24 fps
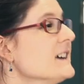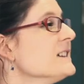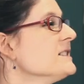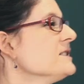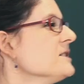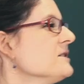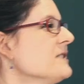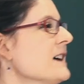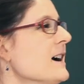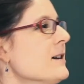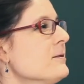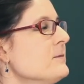Yeah,
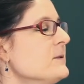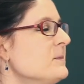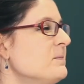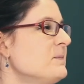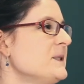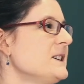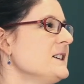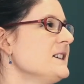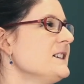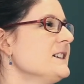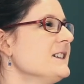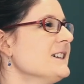so that would
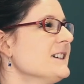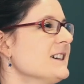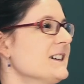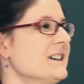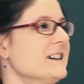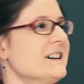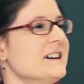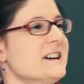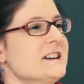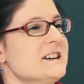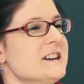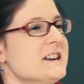be uh,
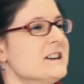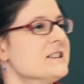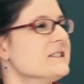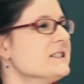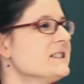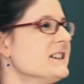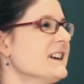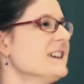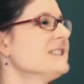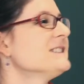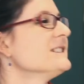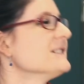an
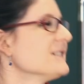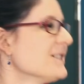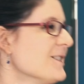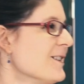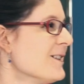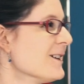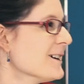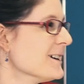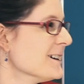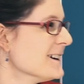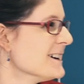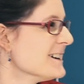iridescent
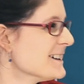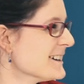car,